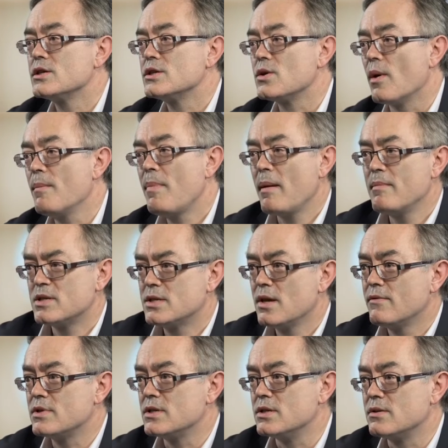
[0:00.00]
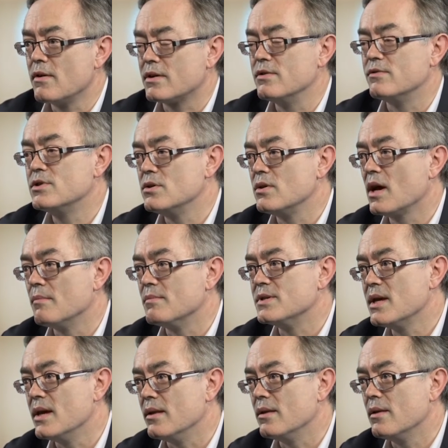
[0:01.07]
So when Payment Services Directive 2
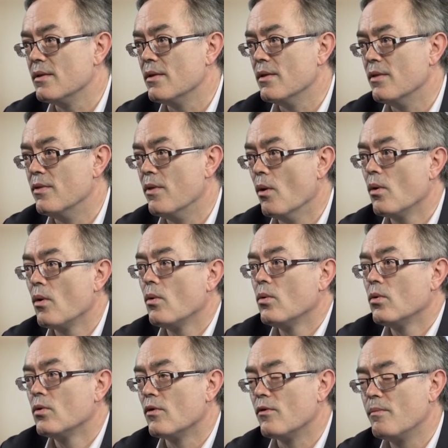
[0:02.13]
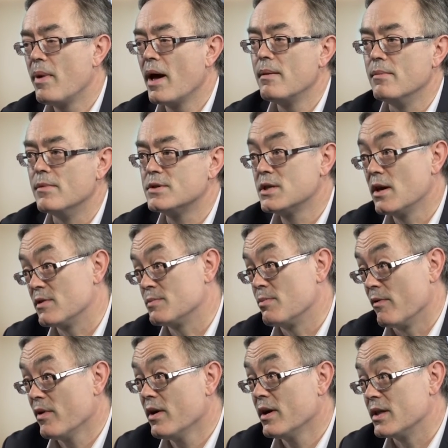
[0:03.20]
comes in, all payment service
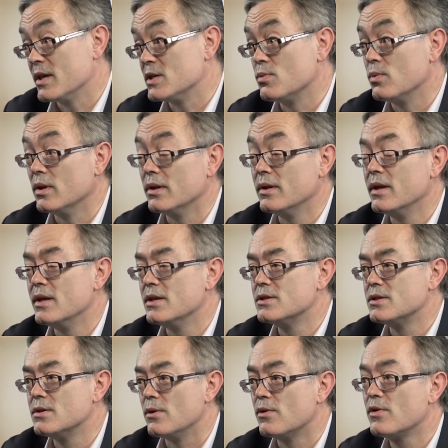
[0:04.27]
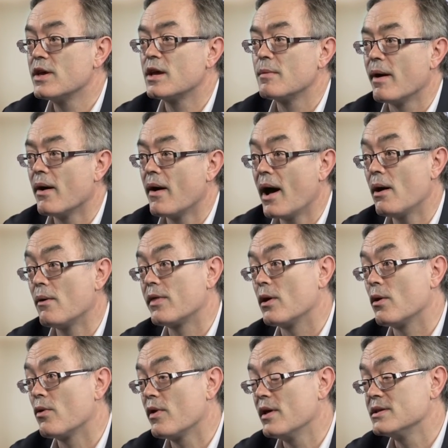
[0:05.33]
providers will need to think about how they
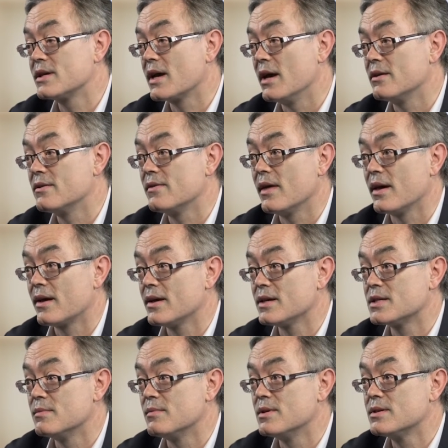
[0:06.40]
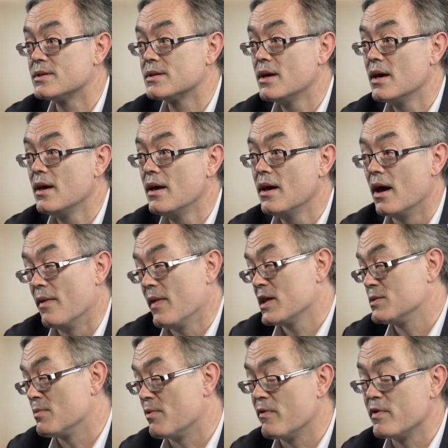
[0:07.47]
authenticate their customers. That's
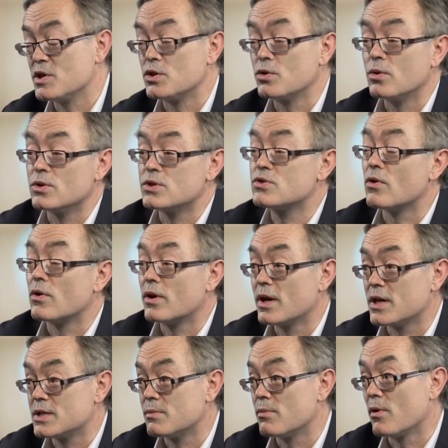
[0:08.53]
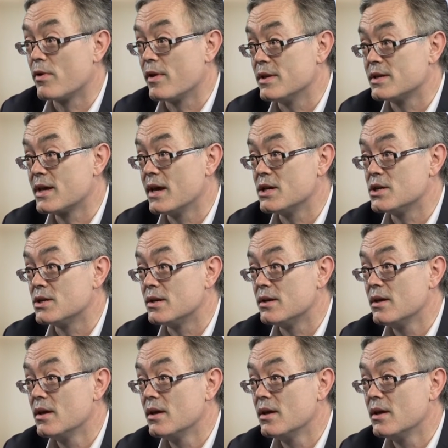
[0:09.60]
a provision called strong customer authentication.